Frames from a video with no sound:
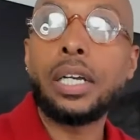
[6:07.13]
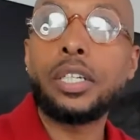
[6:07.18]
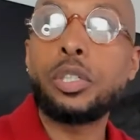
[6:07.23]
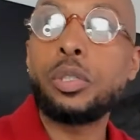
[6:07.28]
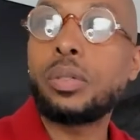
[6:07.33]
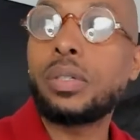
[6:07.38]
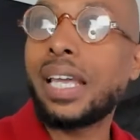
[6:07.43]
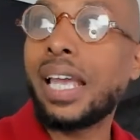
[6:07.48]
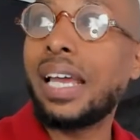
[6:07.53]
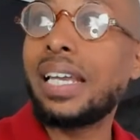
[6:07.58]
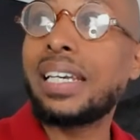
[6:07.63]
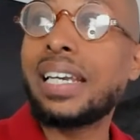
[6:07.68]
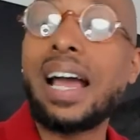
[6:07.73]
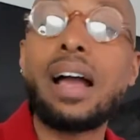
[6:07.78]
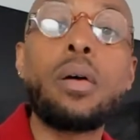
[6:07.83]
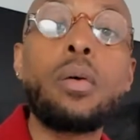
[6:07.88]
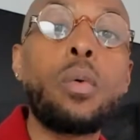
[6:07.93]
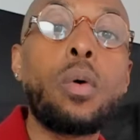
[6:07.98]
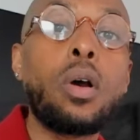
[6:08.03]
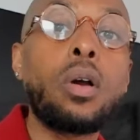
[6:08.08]
You
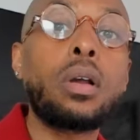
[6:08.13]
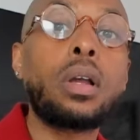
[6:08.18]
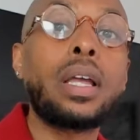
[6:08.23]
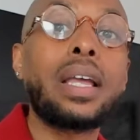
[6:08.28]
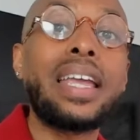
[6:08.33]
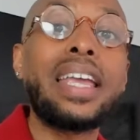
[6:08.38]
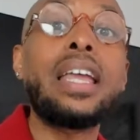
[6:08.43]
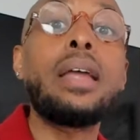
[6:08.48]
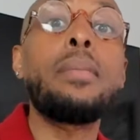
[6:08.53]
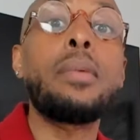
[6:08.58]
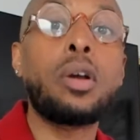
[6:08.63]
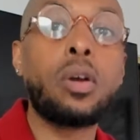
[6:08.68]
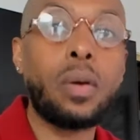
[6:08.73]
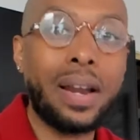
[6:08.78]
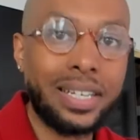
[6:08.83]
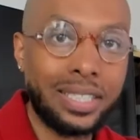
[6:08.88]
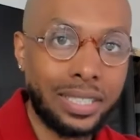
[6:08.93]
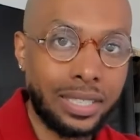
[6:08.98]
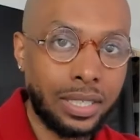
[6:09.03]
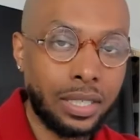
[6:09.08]
cannot work
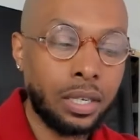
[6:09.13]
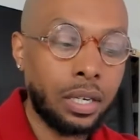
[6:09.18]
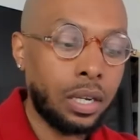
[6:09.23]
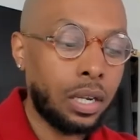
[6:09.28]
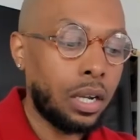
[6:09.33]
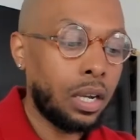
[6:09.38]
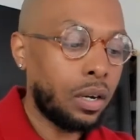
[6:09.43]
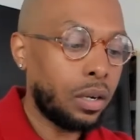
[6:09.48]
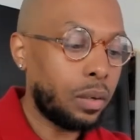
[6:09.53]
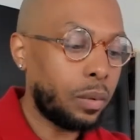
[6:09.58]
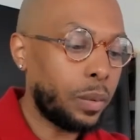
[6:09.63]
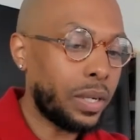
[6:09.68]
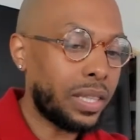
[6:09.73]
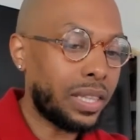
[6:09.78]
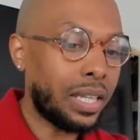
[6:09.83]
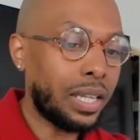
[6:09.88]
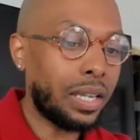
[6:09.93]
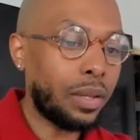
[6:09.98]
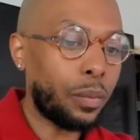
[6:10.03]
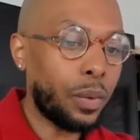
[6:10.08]
immigration
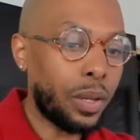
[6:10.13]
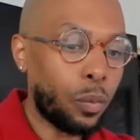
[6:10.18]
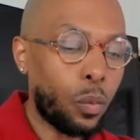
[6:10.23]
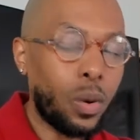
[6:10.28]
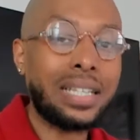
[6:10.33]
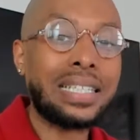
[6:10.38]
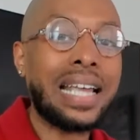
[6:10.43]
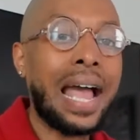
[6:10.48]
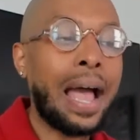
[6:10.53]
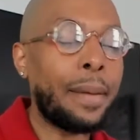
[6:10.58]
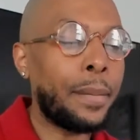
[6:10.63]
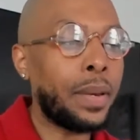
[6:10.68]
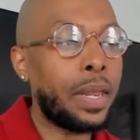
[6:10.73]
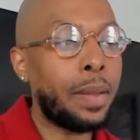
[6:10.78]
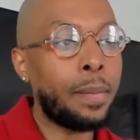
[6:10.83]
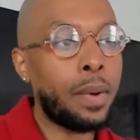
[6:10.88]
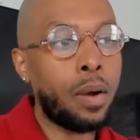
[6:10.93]
with what's happening.